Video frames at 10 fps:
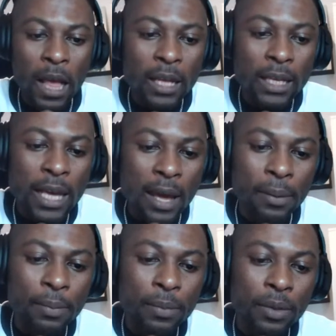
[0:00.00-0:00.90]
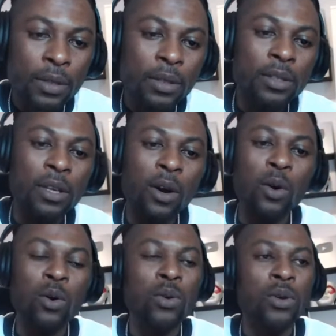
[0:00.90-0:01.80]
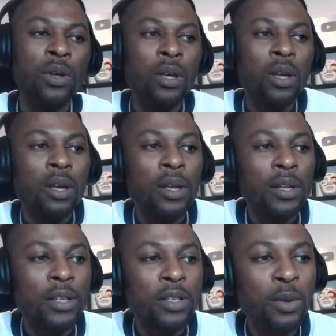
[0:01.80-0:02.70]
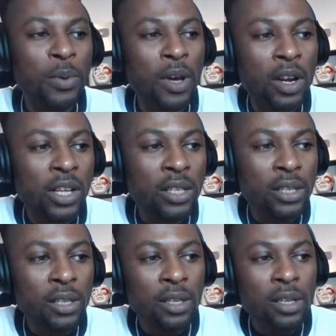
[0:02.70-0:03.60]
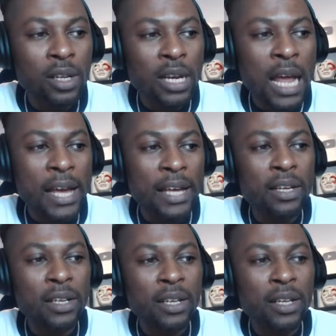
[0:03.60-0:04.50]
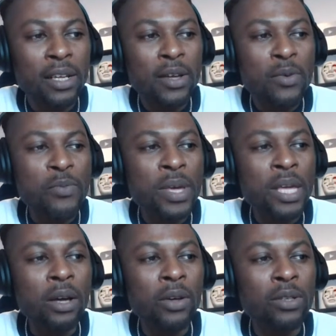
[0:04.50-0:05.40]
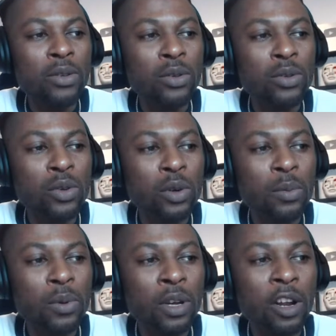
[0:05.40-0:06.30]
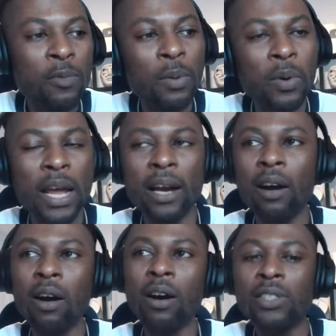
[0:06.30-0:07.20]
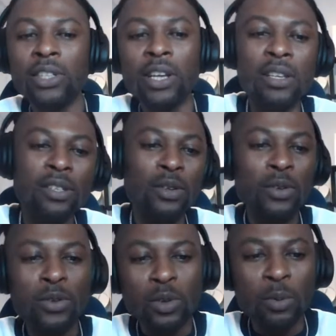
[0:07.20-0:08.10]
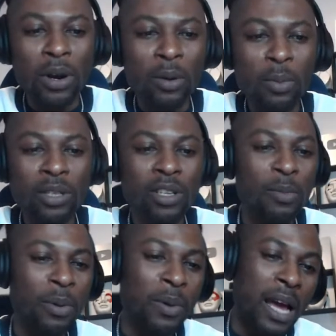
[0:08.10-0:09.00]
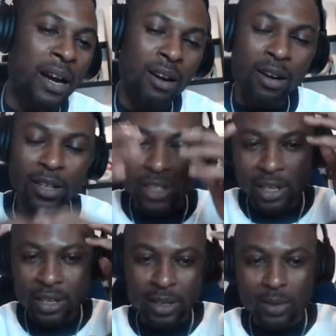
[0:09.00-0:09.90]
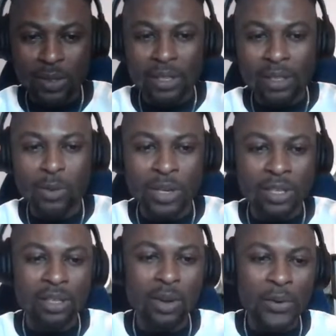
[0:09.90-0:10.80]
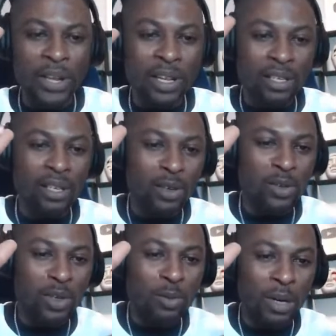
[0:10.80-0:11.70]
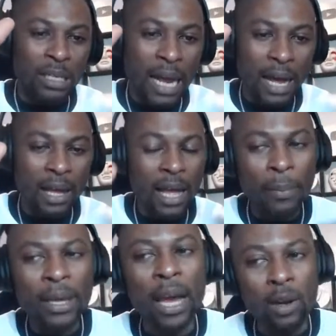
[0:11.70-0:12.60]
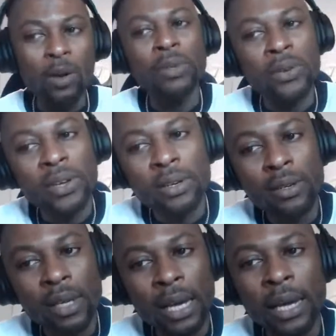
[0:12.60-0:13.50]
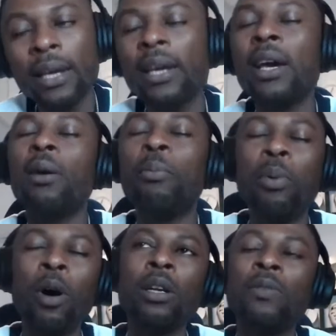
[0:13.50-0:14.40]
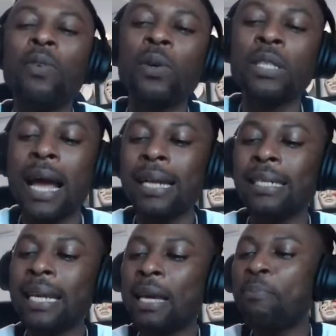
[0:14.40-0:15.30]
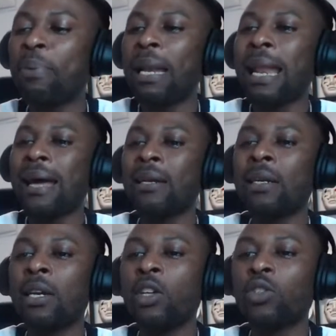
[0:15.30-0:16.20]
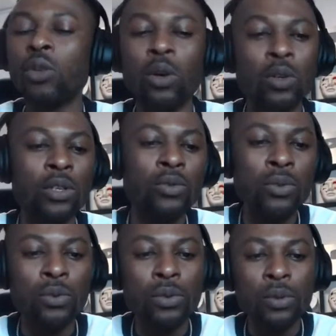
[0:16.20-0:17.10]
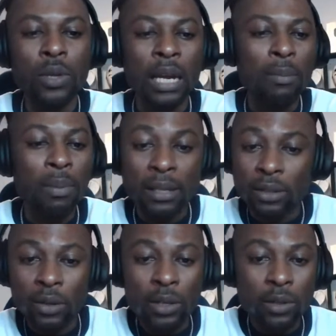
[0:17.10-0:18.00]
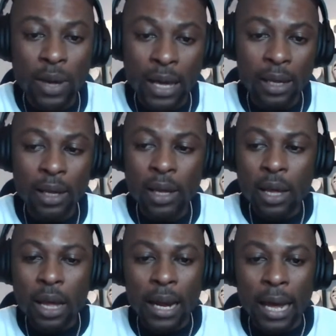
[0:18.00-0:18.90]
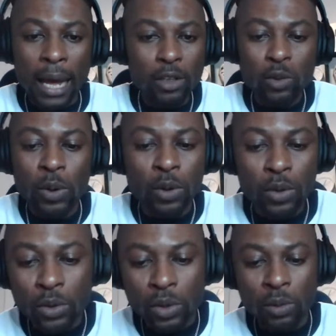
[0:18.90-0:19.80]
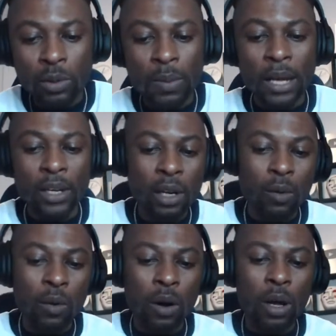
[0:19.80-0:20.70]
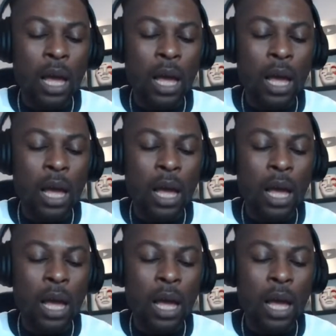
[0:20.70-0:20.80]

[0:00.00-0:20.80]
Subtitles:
yeah. So to be honest, like me going to YouTube, a lot of people are like, "Oh, Shady's a YouTuber," because a lot of people are like, "Oh, Shady knows what he's doing. He's a YouTuber and that." I mean, I know I'm doing, yeah, but the thing was that I didn't plan to go this route. I didn't plan to go this way. And like, I just went on YouTube to be like, you know what?